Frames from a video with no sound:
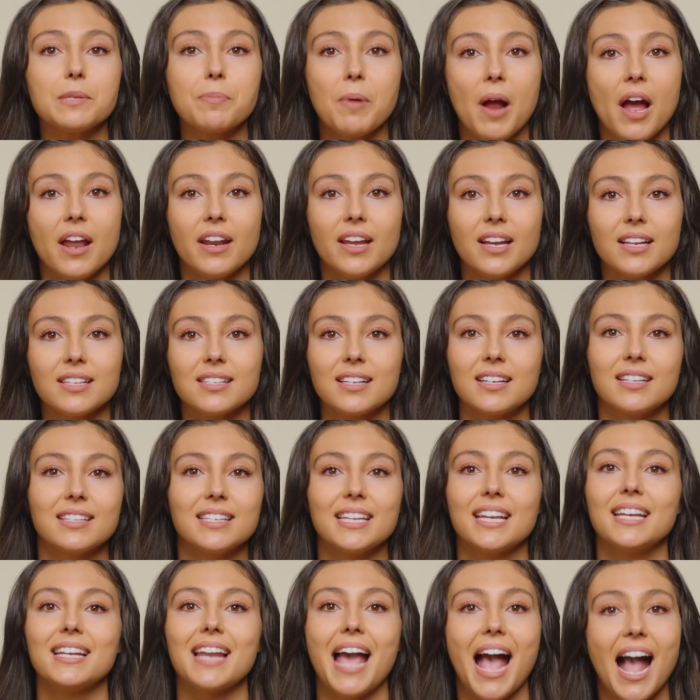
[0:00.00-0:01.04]
products
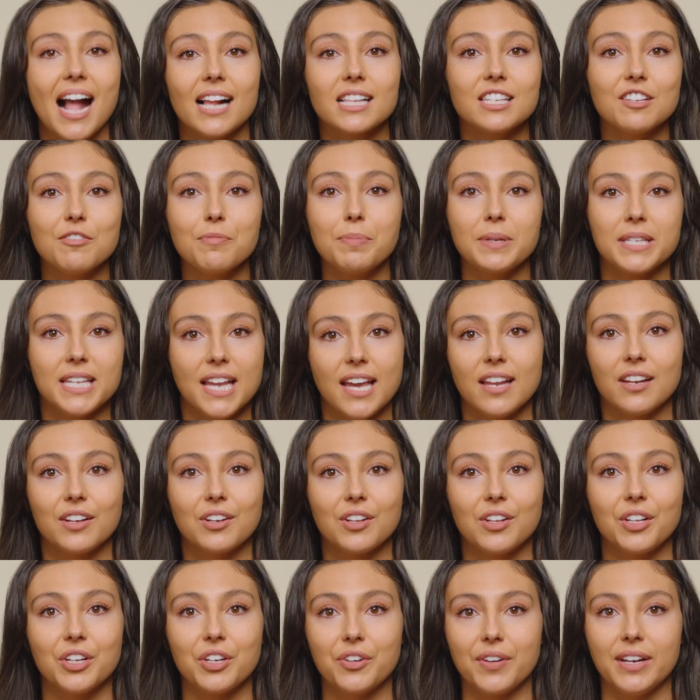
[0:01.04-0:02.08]
contain active
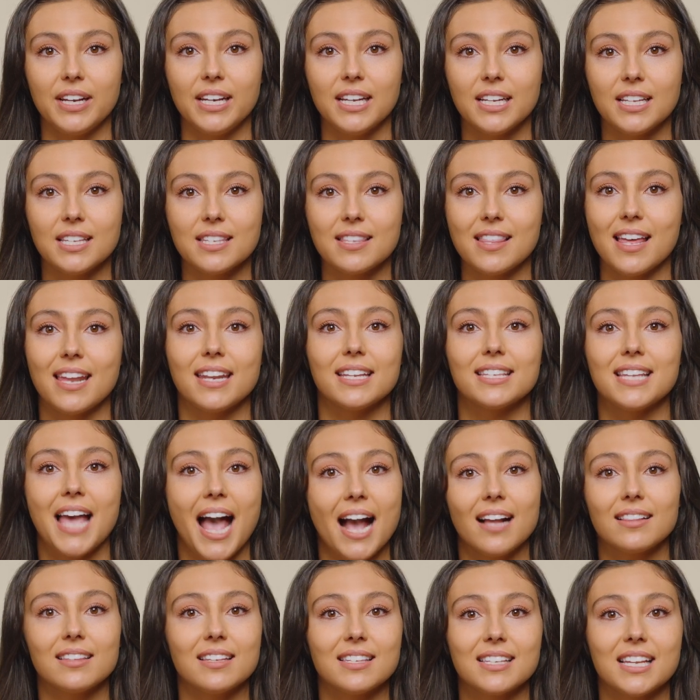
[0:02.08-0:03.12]
botanical ingredients that
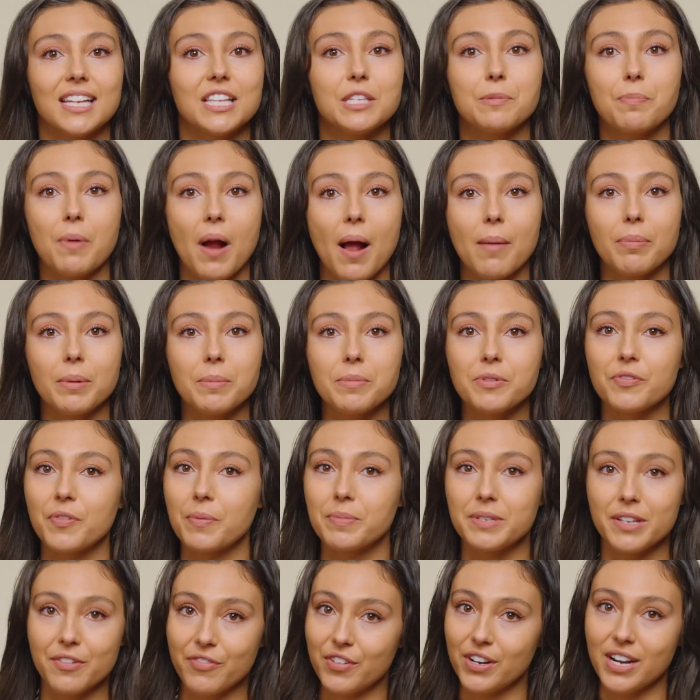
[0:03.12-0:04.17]
attack the skin's problems
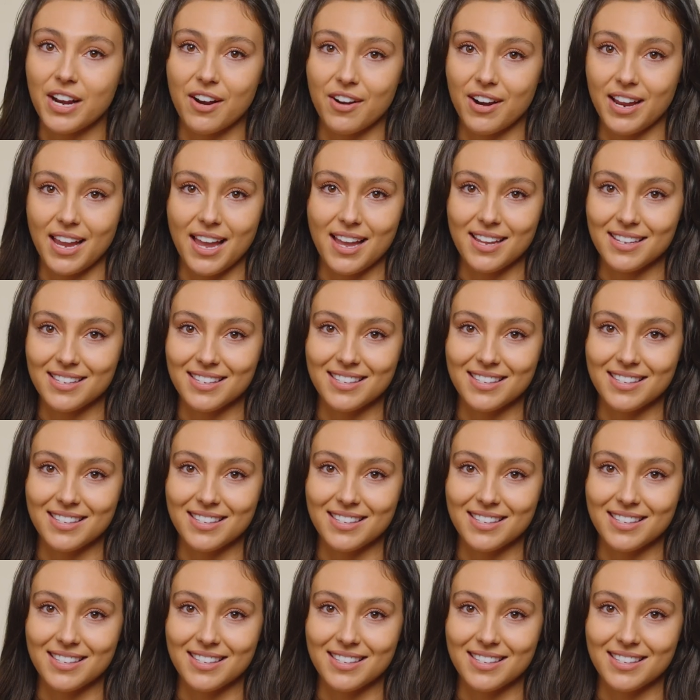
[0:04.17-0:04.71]
from different areas.